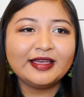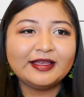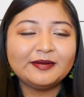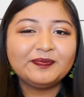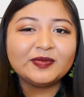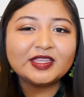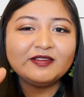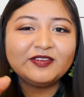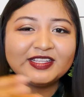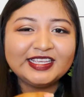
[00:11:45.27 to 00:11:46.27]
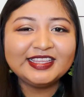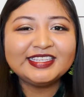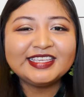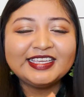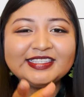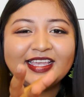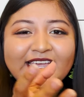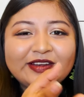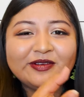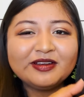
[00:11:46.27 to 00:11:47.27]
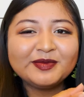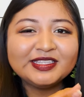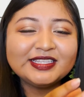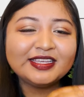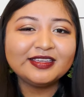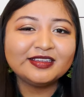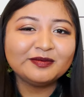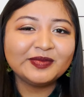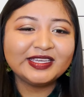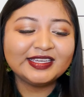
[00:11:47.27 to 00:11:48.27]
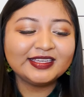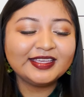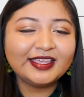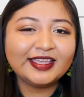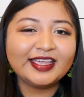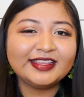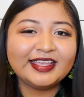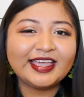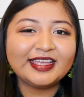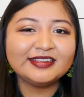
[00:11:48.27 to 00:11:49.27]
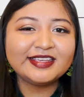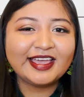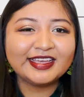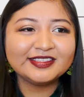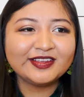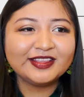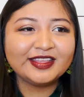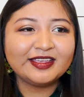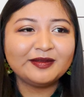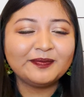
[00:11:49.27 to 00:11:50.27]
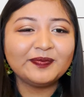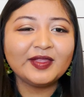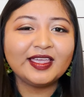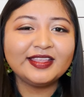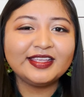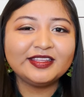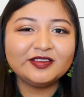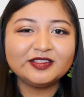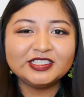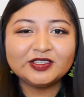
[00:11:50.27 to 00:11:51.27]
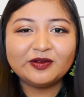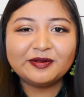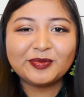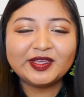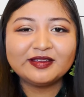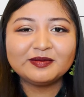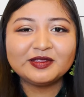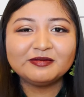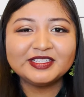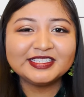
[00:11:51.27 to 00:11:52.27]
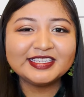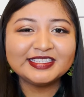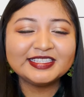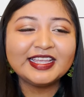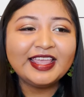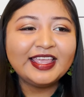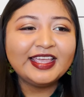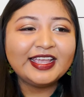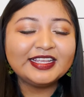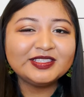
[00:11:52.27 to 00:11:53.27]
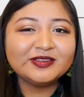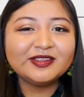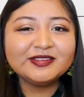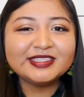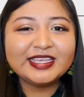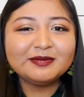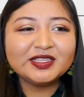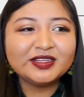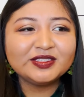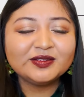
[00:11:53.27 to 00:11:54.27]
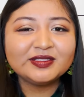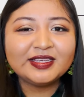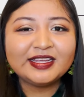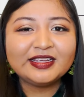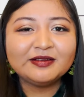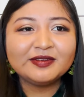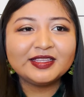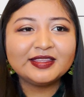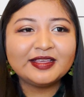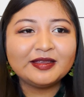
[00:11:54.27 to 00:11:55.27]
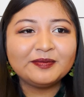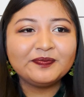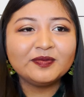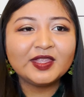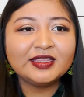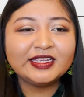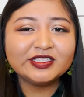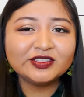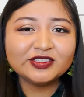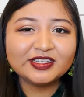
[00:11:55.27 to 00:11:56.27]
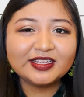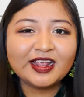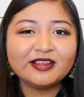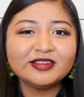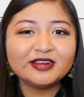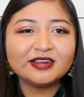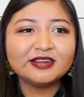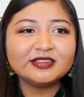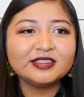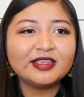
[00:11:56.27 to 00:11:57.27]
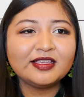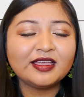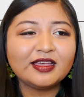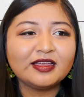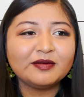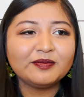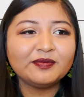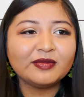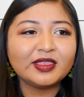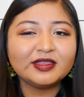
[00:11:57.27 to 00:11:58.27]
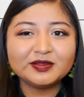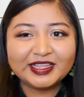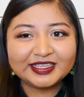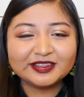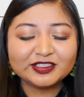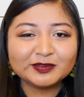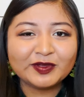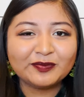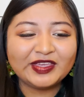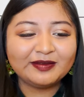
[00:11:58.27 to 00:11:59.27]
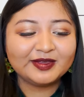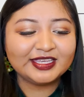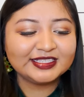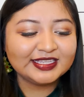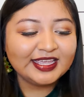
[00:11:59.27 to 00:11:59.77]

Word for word: um, for the, in this case they had ornaments that you could pick and they had tags on them and then you could just go and pick up the wish list and so those names are associated with um, like children, elders, um, like little small babies.